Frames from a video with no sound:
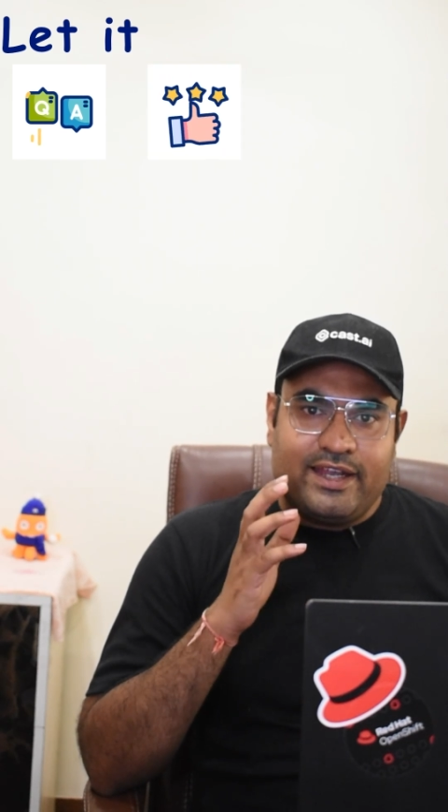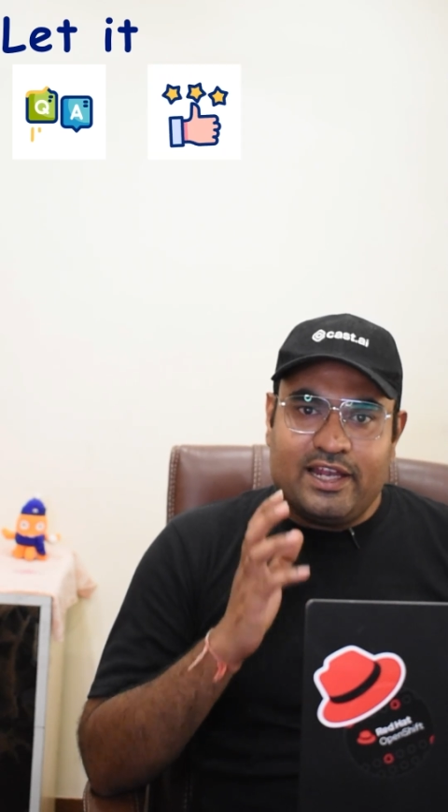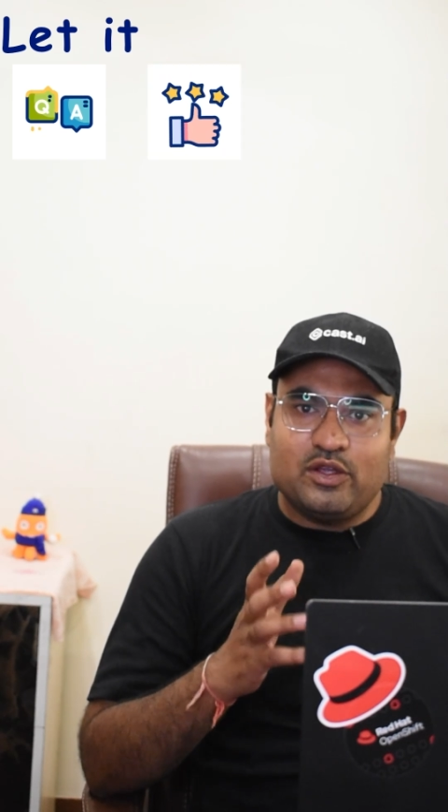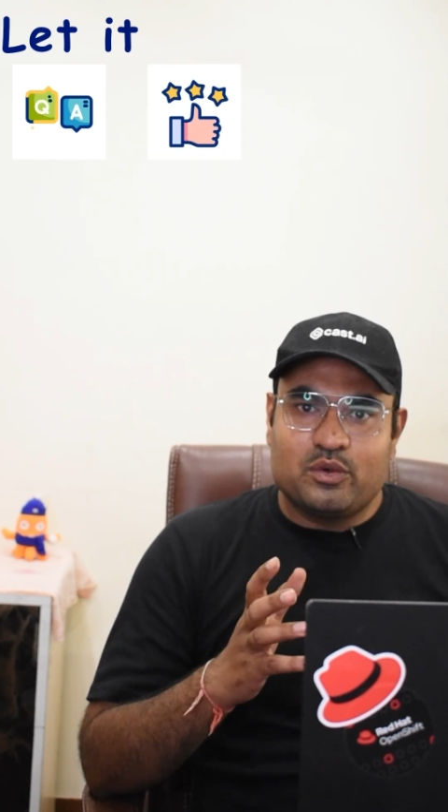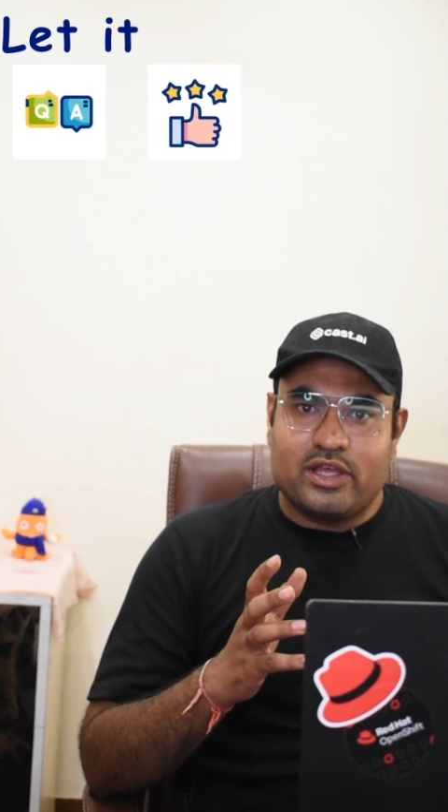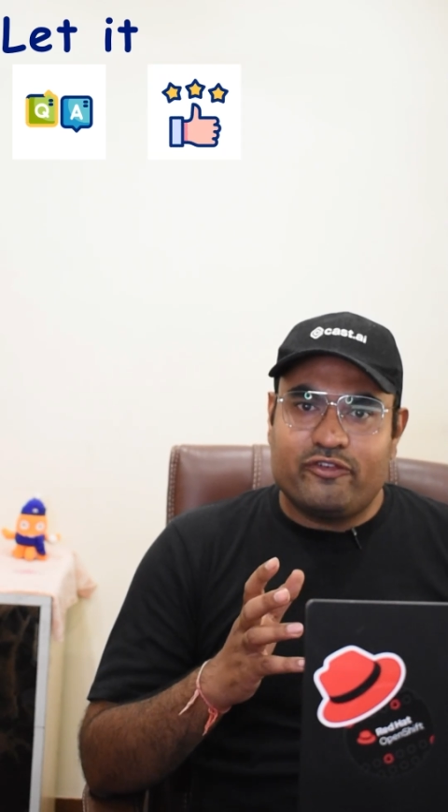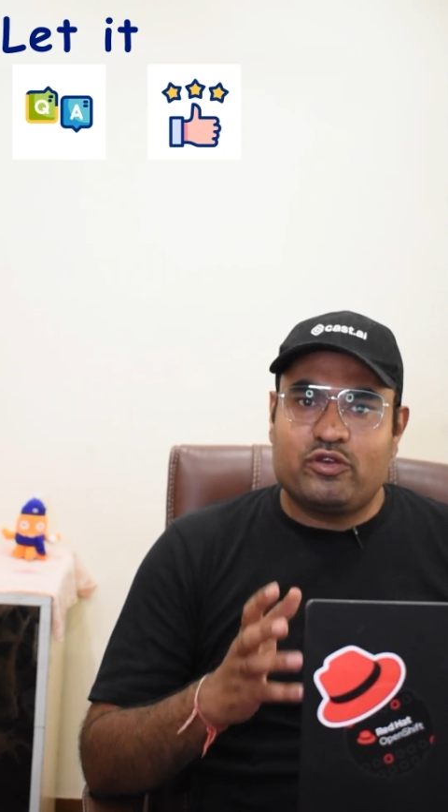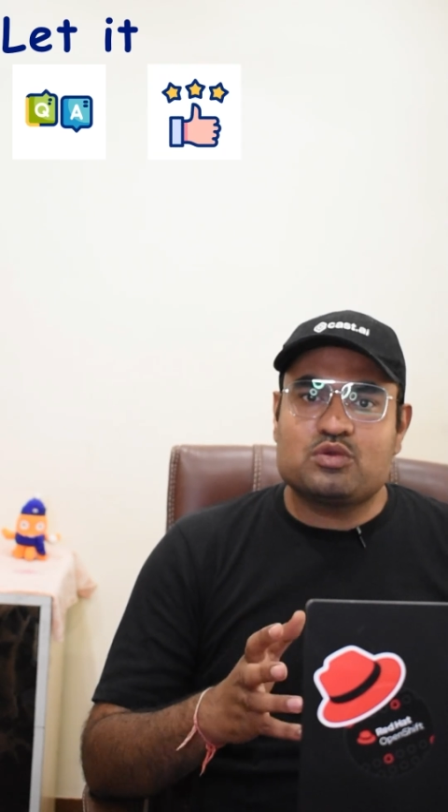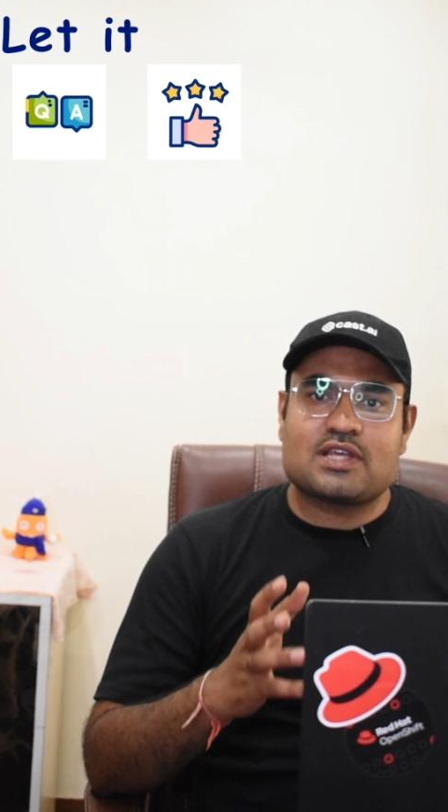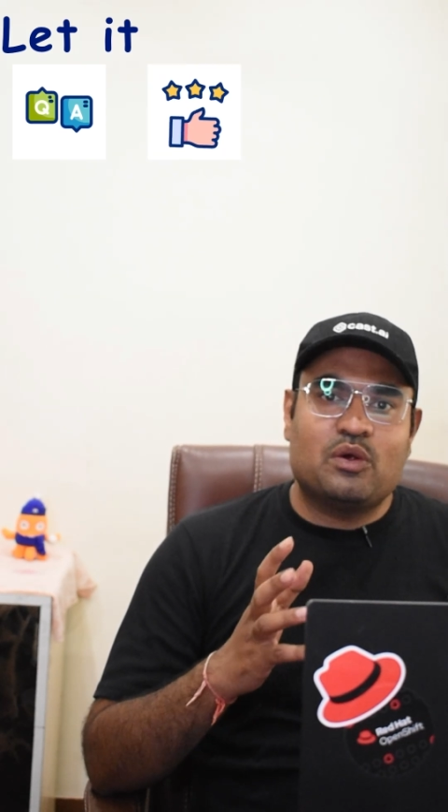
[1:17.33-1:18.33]
and tell you
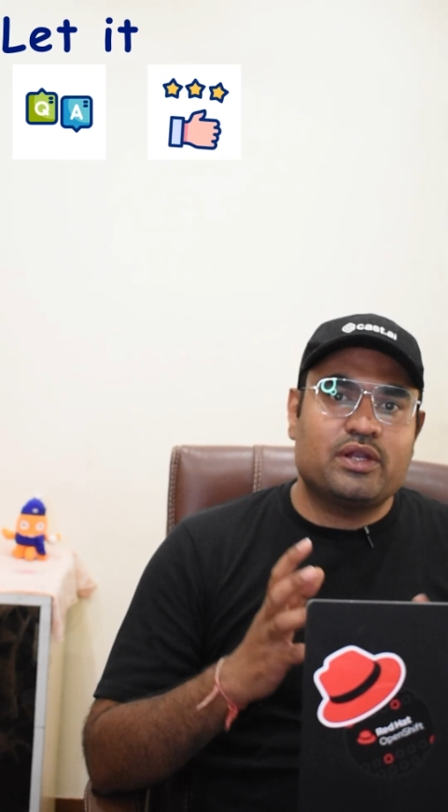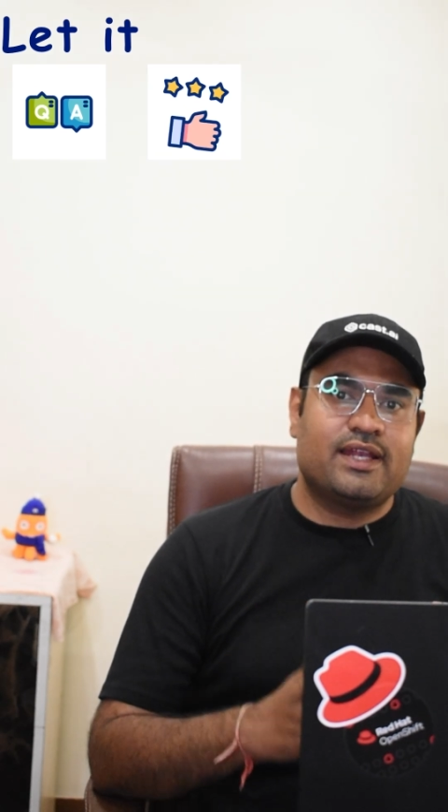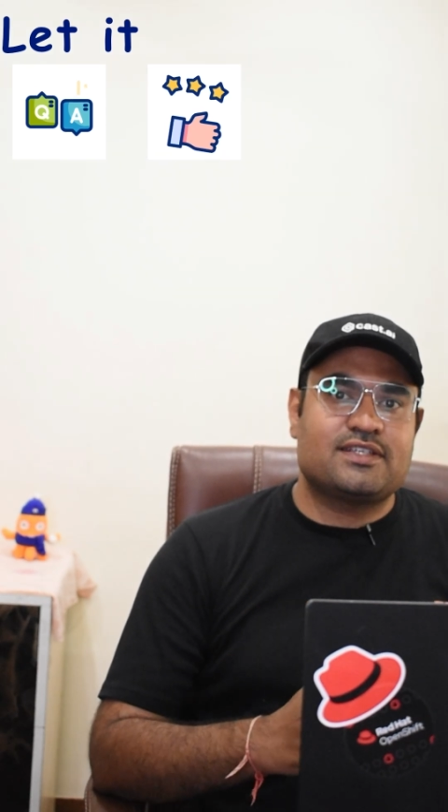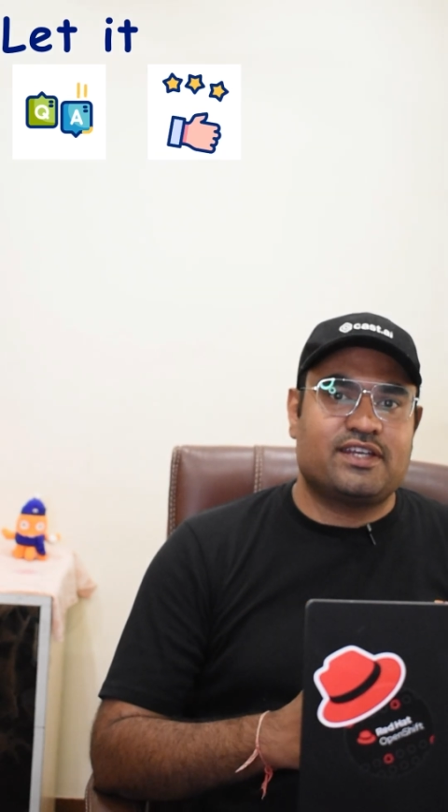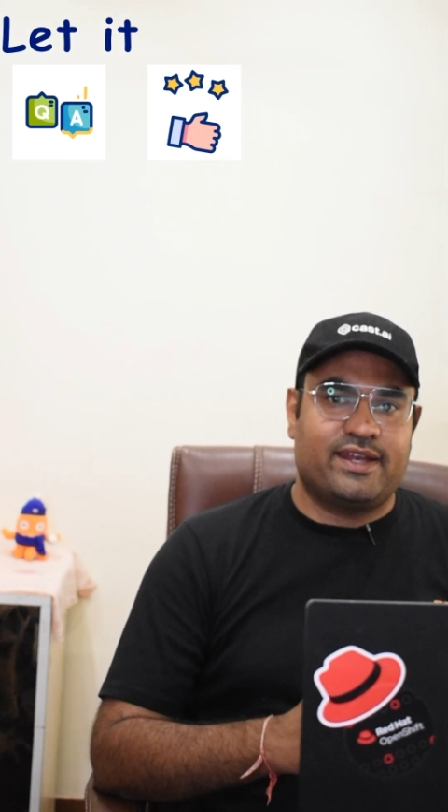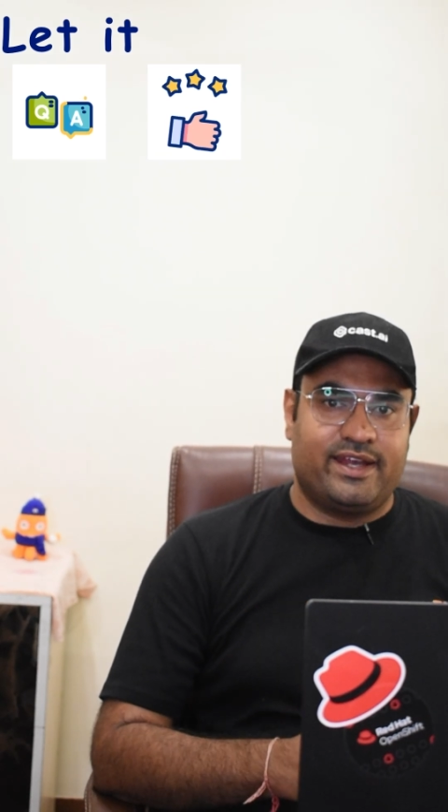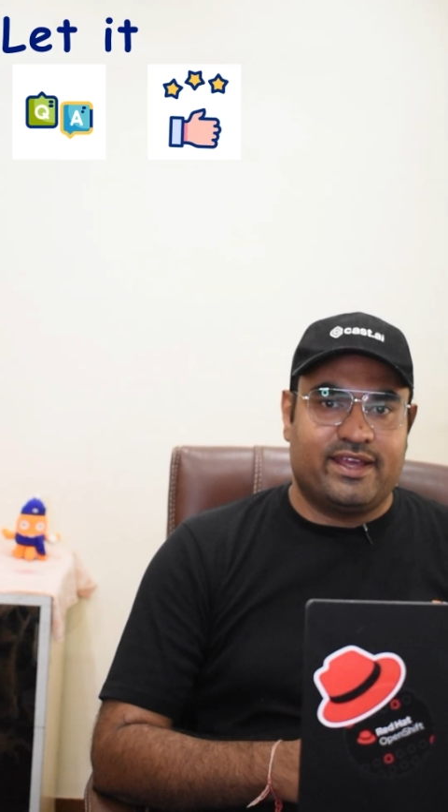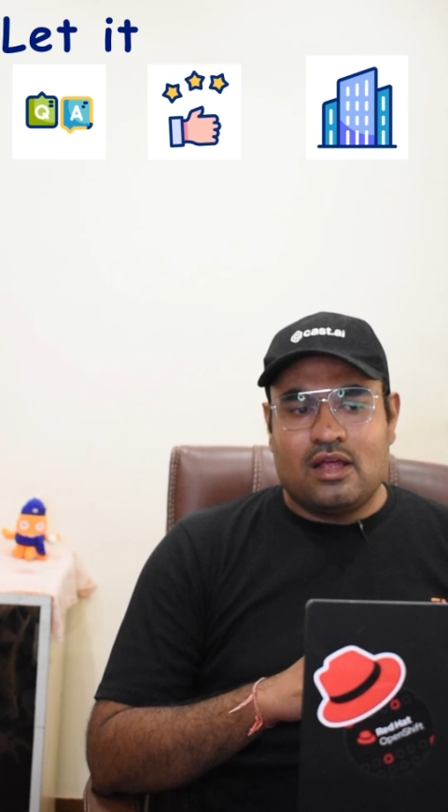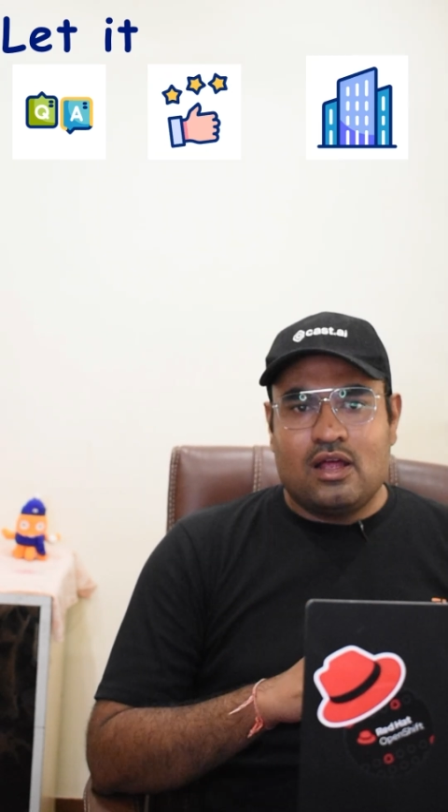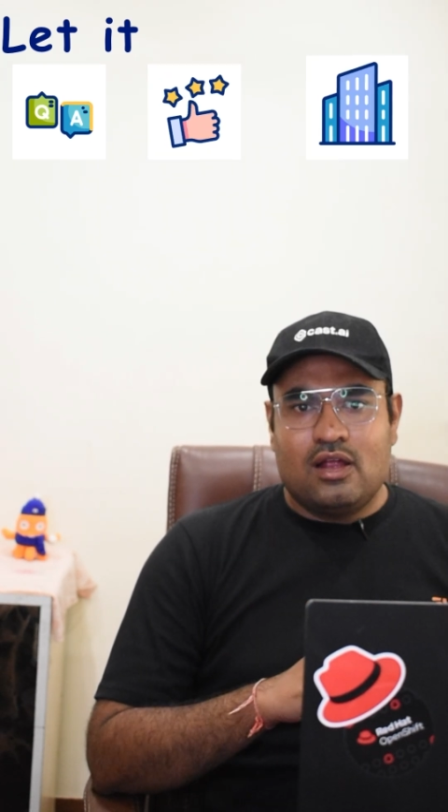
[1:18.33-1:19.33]
if you sound
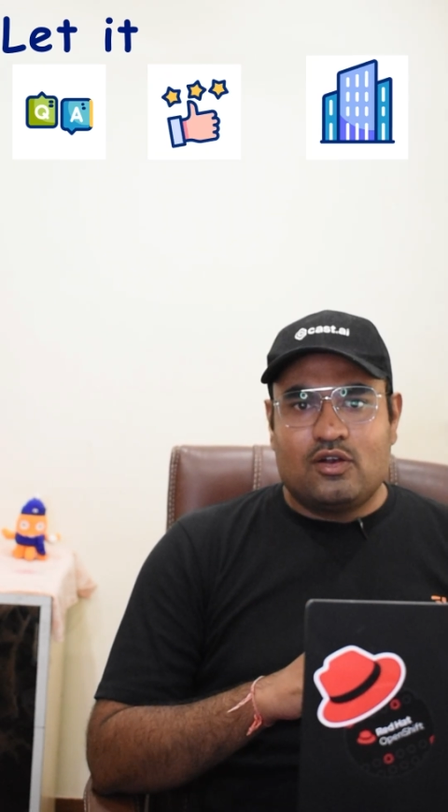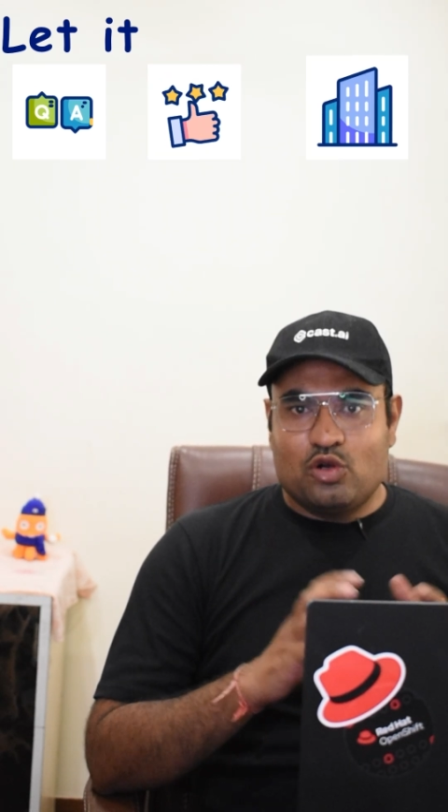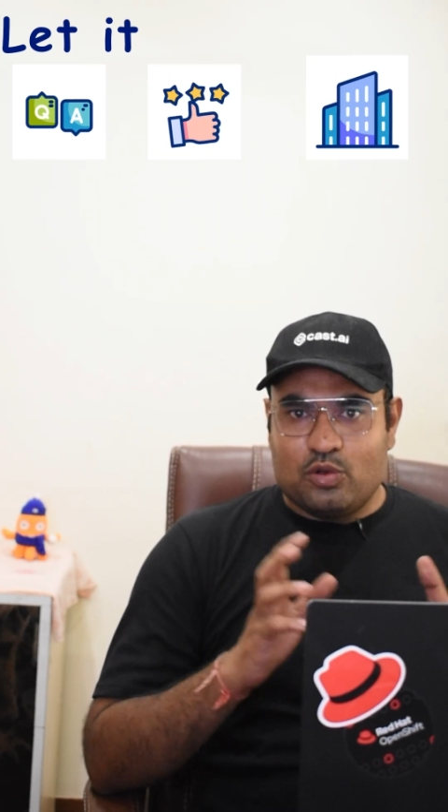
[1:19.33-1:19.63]
industry ready.